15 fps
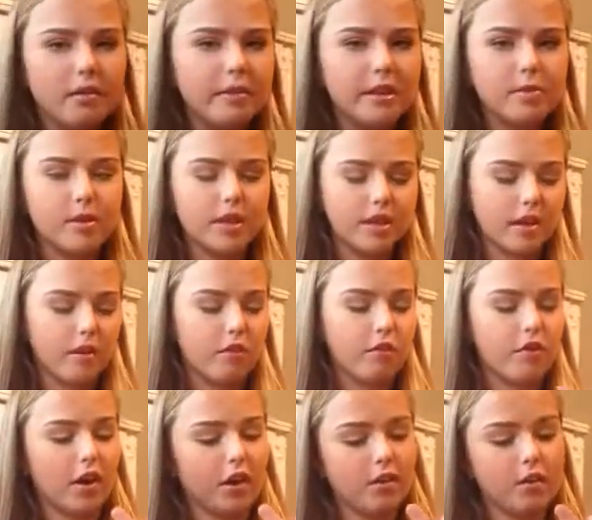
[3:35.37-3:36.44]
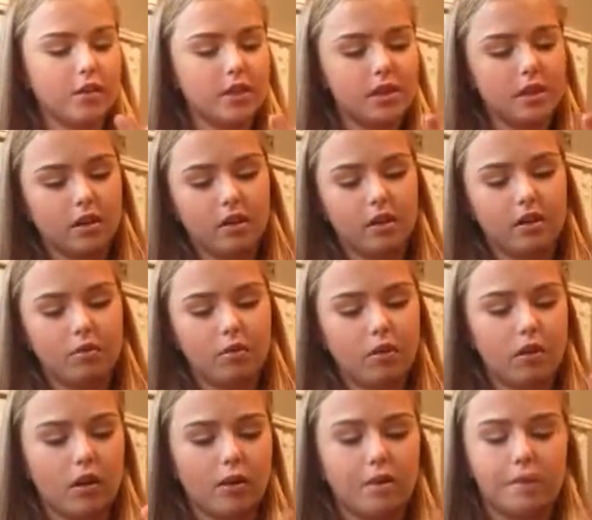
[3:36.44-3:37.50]
makes me think of fall and winter a little
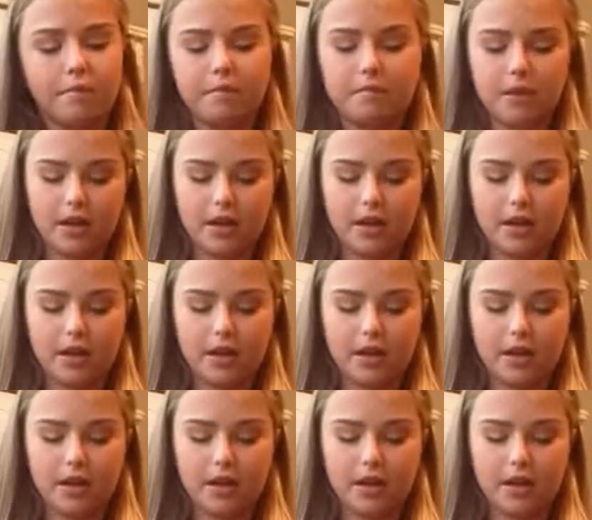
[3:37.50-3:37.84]
more.